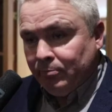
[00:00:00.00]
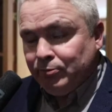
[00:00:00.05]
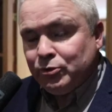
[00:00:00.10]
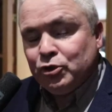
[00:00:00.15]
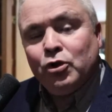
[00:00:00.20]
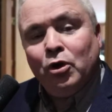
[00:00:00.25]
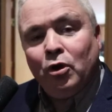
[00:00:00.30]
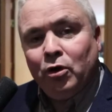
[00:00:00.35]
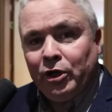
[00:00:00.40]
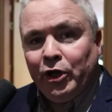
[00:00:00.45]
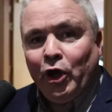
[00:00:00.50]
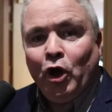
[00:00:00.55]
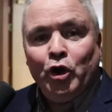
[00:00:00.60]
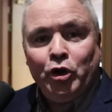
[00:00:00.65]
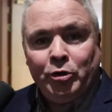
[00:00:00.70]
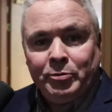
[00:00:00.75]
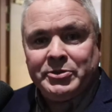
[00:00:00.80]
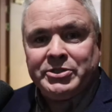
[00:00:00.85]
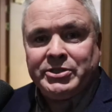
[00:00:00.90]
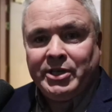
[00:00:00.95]
I'm totally
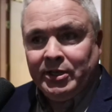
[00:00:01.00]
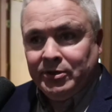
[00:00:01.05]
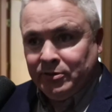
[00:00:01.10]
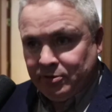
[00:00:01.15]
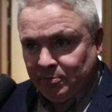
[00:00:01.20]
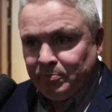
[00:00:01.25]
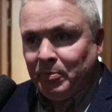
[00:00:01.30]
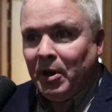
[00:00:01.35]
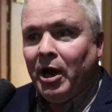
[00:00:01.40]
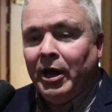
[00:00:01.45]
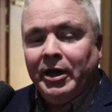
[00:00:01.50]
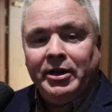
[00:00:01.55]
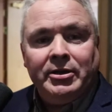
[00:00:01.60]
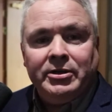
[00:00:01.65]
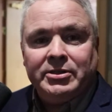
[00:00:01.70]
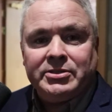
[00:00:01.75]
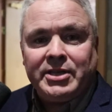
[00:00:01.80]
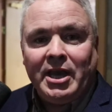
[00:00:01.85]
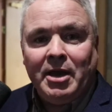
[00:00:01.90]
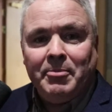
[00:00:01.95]
100% behind
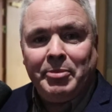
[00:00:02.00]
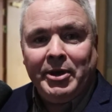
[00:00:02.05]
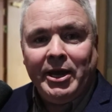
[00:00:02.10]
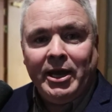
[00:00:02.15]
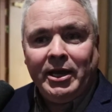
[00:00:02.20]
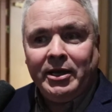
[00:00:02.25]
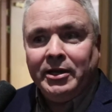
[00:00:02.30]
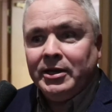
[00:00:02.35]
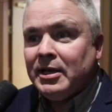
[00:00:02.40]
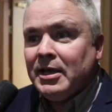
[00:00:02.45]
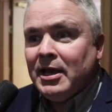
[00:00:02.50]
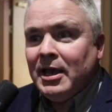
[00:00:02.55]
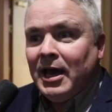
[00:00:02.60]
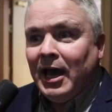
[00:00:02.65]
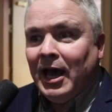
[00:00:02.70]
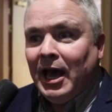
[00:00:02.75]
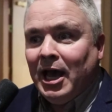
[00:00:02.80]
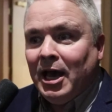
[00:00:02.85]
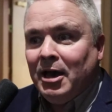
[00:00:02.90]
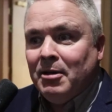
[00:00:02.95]
this campaign.
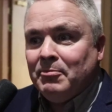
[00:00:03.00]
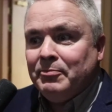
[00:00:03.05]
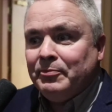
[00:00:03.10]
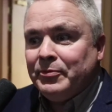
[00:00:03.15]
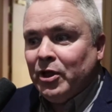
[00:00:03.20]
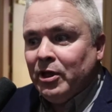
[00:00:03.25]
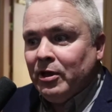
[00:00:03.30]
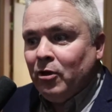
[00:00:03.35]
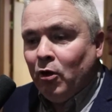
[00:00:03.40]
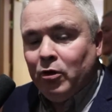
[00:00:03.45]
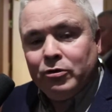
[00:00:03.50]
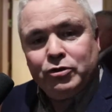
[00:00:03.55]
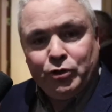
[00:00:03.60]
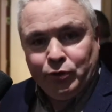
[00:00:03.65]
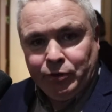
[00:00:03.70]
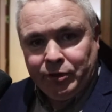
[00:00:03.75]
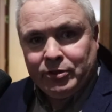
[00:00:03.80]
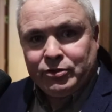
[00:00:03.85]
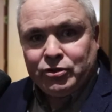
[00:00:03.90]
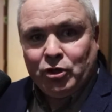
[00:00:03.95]
Um,
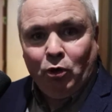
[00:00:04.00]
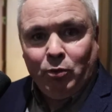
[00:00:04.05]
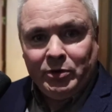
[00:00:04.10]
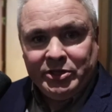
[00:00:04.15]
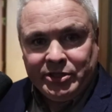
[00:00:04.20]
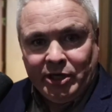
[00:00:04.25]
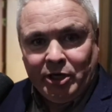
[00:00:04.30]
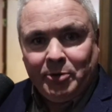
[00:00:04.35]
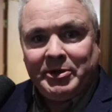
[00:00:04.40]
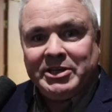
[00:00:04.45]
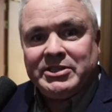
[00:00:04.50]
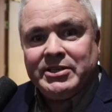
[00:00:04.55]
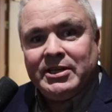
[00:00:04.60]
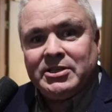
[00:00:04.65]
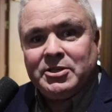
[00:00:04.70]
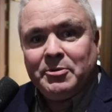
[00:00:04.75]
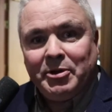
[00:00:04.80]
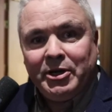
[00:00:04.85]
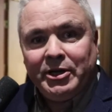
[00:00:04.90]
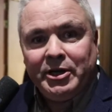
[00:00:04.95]
two years ago, we set up
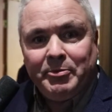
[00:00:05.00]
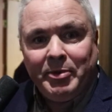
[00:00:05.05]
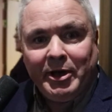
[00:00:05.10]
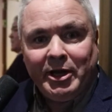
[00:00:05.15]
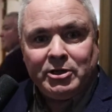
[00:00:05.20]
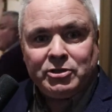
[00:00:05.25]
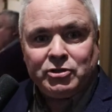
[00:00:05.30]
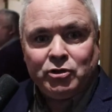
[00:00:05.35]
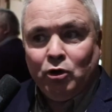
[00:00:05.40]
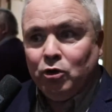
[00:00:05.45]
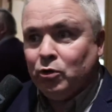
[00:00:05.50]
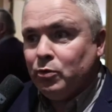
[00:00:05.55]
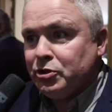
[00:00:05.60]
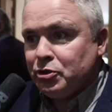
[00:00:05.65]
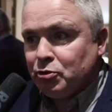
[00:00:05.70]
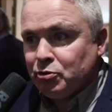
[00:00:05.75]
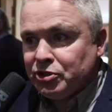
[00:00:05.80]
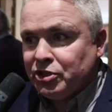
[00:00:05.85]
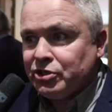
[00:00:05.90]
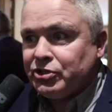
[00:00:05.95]
Accessibility Ballinasloe,
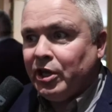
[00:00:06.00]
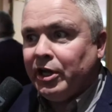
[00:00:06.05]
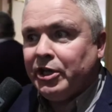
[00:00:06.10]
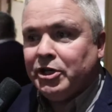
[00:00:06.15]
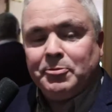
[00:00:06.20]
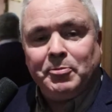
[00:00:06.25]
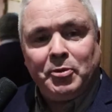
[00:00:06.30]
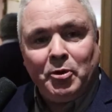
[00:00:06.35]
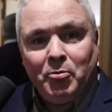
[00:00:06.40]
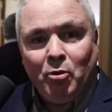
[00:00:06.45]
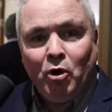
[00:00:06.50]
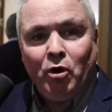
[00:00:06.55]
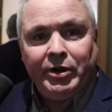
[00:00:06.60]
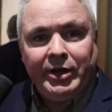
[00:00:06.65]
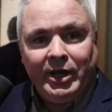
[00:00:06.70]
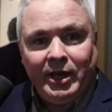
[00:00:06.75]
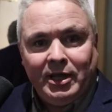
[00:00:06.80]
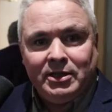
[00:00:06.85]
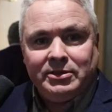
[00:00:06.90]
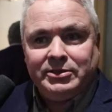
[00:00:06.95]
which was designed to promote
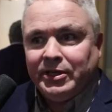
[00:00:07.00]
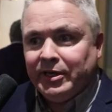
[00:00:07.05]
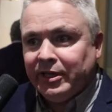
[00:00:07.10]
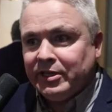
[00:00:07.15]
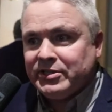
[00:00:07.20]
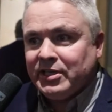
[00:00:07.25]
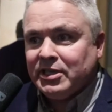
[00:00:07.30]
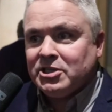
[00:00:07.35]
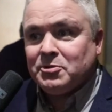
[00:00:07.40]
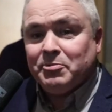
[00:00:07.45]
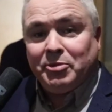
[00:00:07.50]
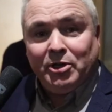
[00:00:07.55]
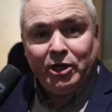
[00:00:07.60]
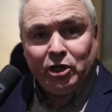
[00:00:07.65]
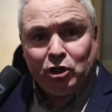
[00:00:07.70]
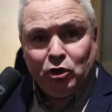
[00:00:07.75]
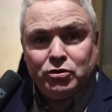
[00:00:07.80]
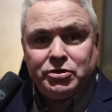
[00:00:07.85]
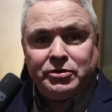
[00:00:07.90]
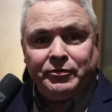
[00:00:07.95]
a healthy and accessible,
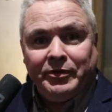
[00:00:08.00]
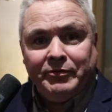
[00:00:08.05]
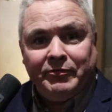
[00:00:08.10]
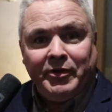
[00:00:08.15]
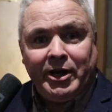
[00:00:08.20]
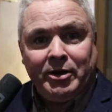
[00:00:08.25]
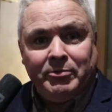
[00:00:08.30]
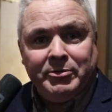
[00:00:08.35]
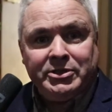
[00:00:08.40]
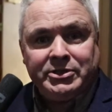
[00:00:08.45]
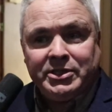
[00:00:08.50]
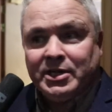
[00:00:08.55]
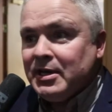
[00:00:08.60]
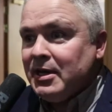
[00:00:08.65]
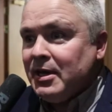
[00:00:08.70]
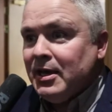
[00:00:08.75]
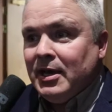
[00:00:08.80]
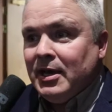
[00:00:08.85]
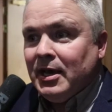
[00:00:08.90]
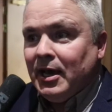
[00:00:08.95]
inclusive environment.
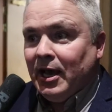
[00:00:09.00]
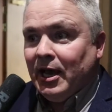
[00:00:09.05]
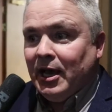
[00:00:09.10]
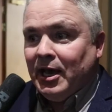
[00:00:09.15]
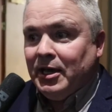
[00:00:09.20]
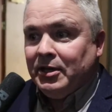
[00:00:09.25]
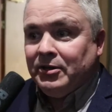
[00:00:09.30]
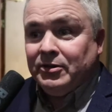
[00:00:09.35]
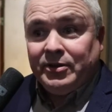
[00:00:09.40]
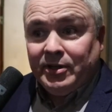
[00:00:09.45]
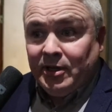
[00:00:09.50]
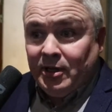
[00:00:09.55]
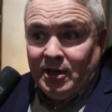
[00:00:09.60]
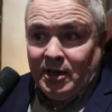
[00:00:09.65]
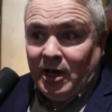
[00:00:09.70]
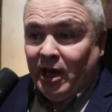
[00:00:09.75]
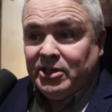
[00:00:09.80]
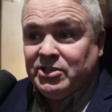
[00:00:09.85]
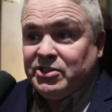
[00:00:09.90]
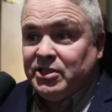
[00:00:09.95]
And
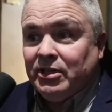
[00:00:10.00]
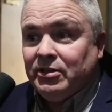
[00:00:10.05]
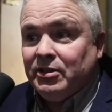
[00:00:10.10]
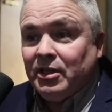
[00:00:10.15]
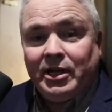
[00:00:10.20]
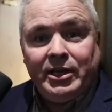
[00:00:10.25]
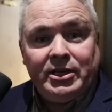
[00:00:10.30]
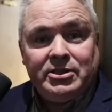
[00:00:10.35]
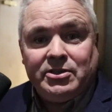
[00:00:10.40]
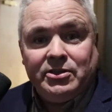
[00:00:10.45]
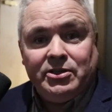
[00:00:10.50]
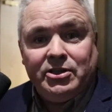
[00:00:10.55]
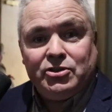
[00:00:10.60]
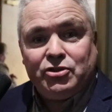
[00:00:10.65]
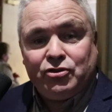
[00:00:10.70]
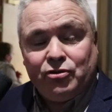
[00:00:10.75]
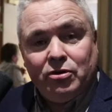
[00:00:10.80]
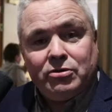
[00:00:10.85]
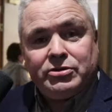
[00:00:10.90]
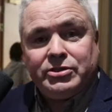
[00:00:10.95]
I see the likes of these
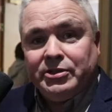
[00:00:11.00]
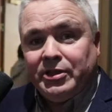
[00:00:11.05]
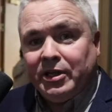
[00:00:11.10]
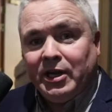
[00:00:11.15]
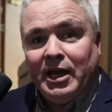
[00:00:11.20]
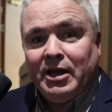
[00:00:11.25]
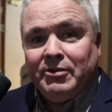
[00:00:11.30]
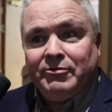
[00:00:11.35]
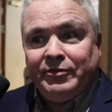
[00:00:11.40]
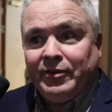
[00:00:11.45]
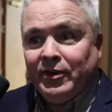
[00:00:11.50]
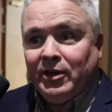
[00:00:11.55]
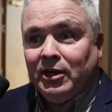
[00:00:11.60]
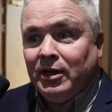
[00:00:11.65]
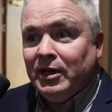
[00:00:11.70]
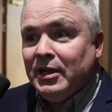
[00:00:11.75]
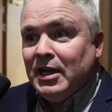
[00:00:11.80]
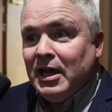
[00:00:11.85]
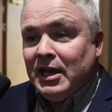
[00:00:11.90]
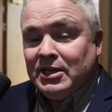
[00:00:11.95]
trucks in the
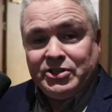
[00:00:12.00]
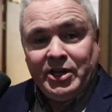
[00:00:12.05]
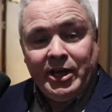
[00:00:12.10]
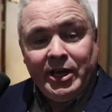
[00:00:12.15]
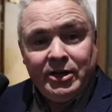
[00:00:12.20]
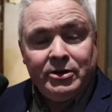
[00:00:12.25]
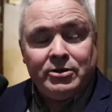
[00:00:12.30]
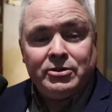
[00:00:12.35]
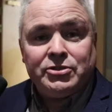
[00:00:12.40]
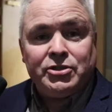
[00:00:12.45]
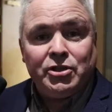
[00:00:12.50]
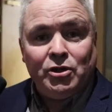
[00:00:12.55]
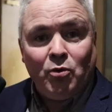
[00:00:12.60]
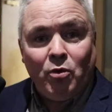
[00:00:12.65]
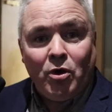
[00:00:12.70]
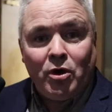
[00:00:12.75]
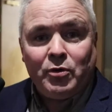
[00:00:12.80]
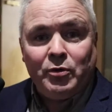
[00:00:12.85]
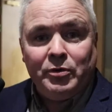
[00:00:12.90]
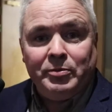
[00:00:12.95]
landfill as a hindrance to the
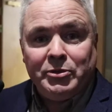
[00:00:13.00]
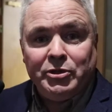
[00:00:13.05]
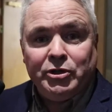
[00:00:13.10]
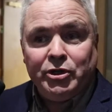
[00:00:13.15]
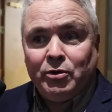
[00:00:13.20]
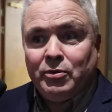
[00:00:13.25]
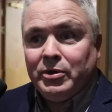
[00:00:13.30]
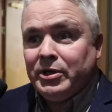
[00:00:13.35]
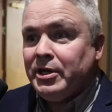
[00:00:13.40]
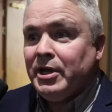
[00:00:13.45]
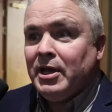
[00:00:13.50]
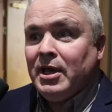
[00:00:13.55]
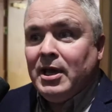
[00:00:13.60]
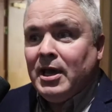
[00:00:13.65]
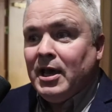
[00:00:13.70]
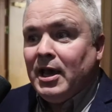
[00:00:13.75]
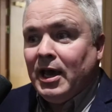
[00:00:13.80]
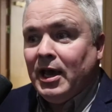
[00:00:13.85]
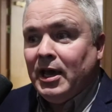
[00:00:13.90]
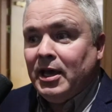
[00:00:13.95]
work we've been doing.
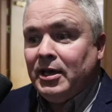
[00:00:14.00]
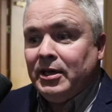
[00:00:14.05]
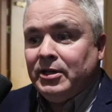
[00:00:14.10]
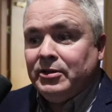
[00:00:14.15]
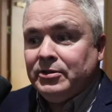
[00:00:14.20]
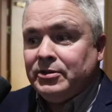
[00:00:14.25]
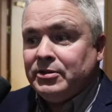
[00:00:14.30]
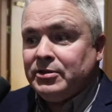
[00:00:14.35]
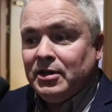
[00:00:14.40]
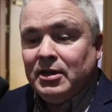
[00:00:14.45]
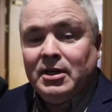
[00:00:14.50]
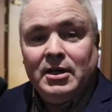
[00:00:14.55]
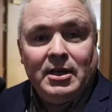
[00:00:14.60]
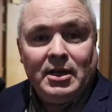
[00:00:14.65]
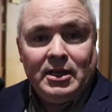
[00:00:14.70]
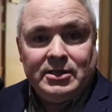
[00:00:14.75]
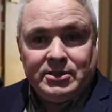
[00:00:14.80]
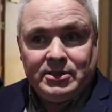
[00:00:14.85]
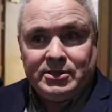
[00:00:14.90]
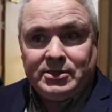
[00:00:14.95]
And
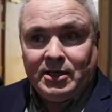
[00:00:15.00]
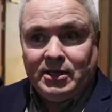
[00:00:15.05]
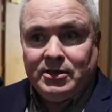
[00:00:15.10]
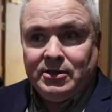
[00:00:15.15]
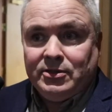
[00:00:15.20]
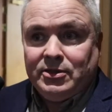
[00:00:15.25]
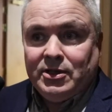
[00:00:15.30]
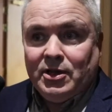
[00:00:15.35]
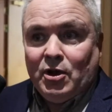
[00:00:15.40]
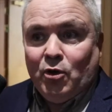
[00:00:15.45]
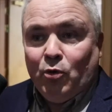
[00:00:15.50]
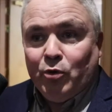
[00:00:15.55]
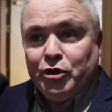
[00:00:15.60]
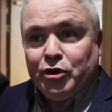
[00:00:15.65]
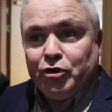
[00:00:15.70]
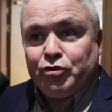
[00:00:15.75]
as I said, when